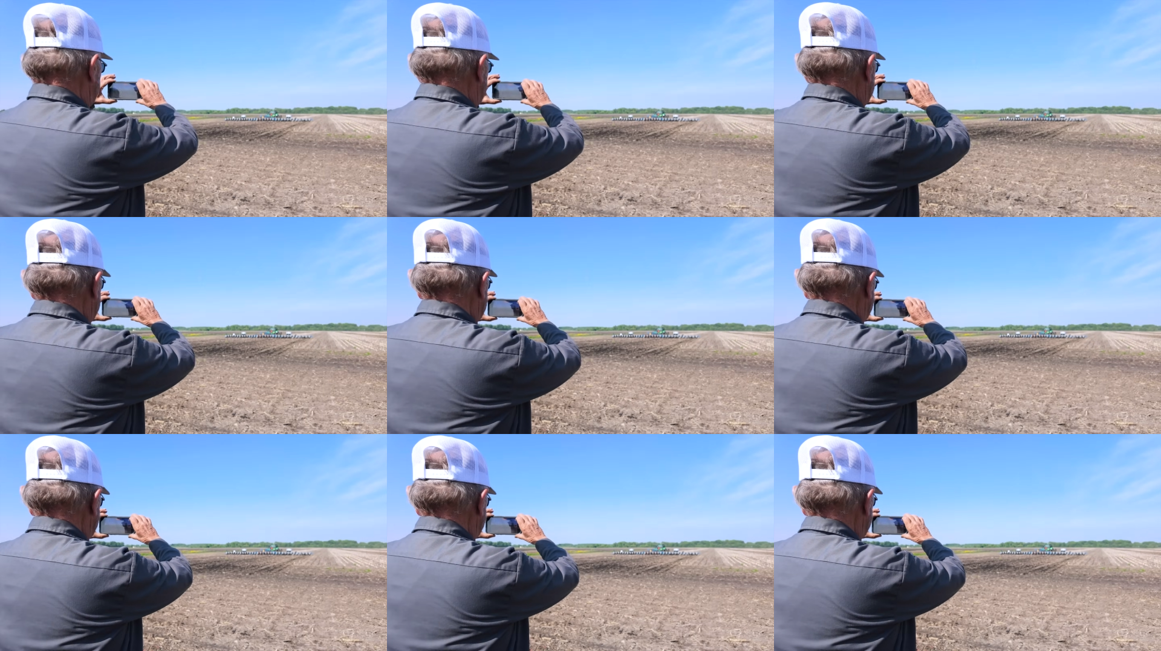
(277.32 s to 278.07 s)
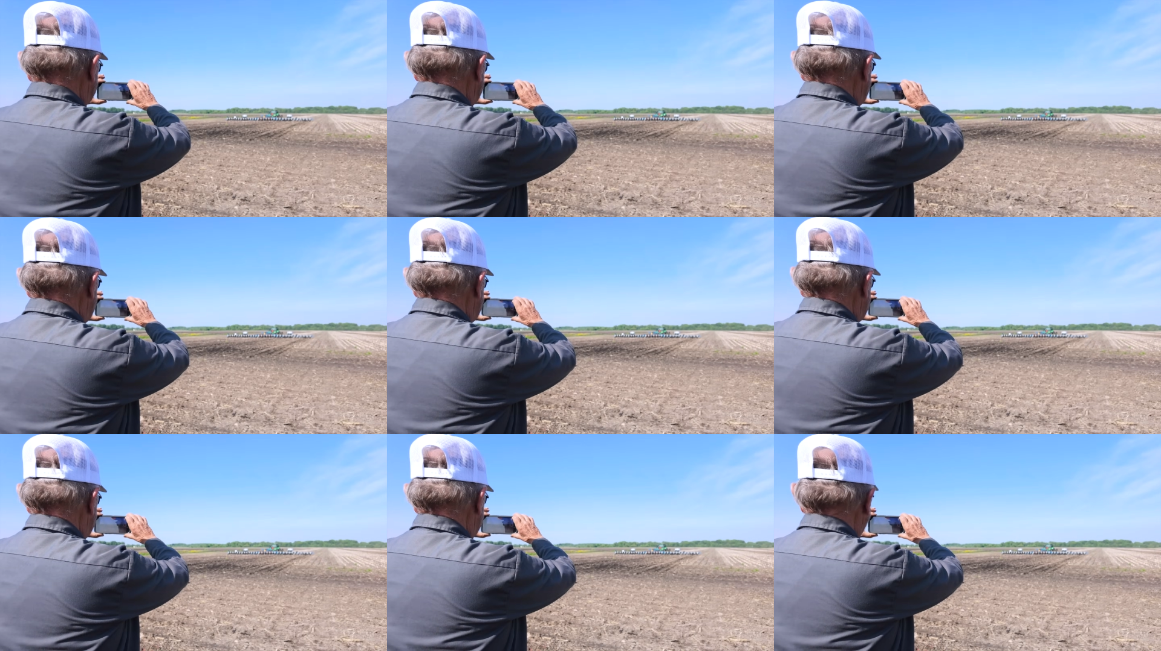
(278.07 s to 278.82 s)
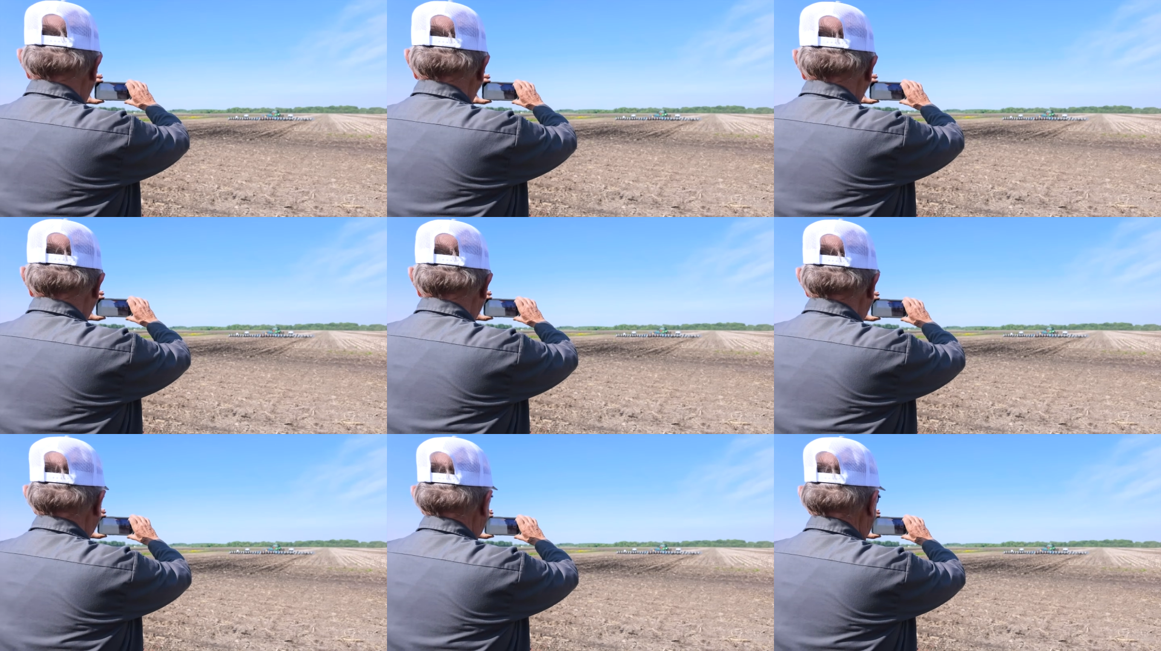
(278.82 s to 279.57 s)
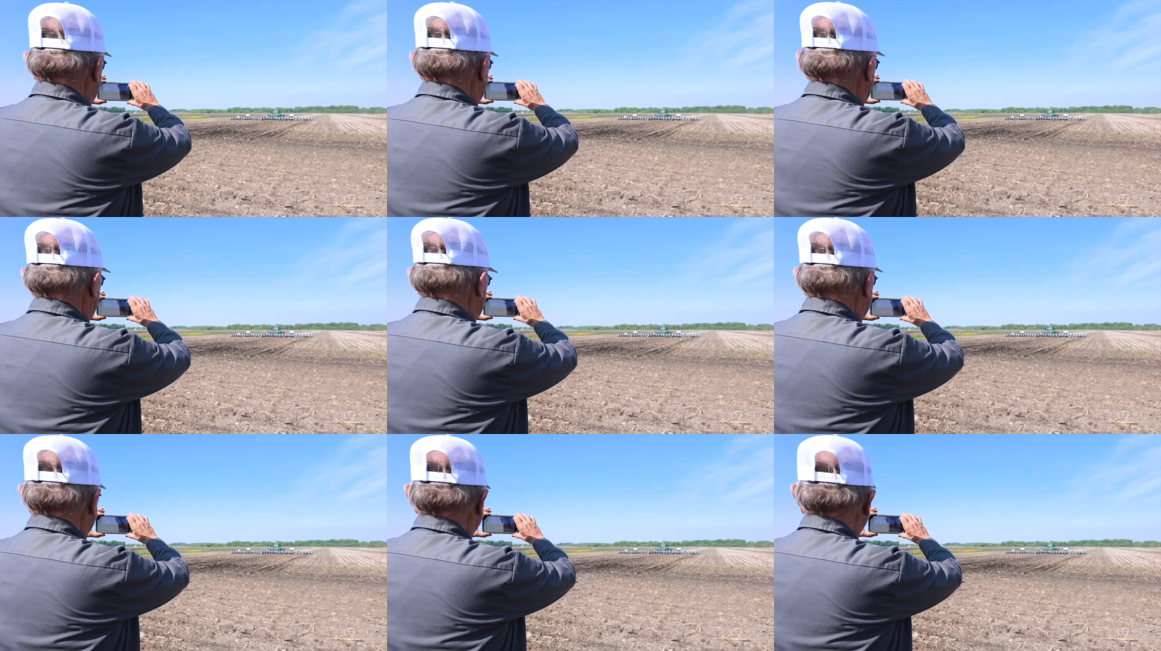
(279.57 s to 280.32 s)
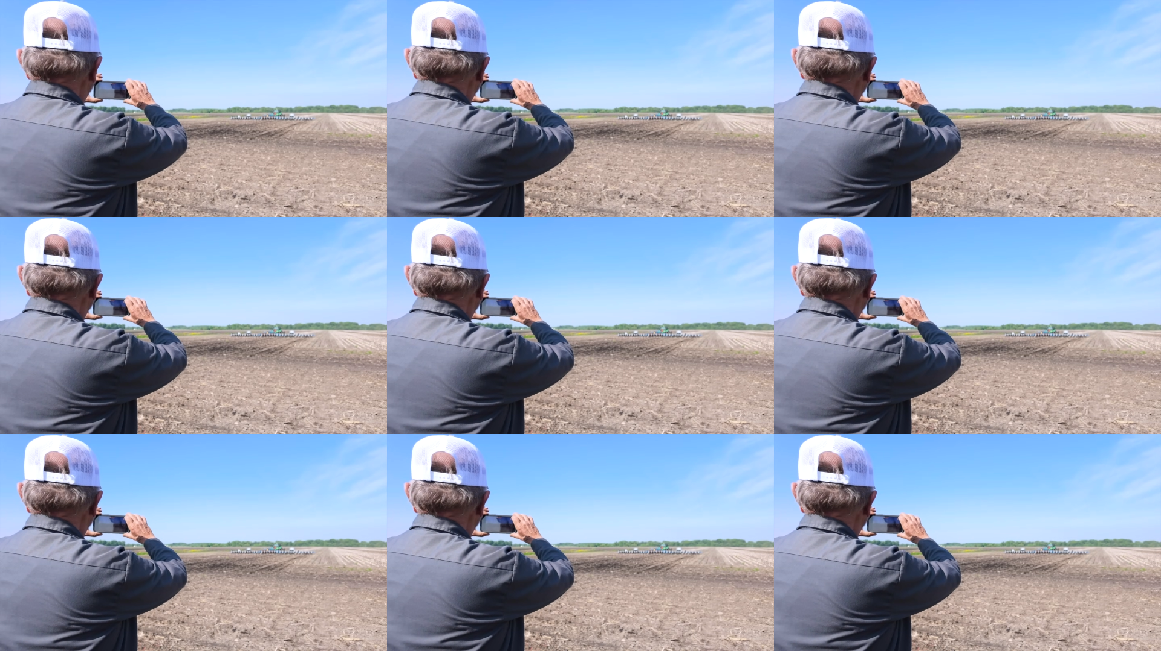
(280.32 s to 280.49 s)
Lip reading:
(no speaker visible)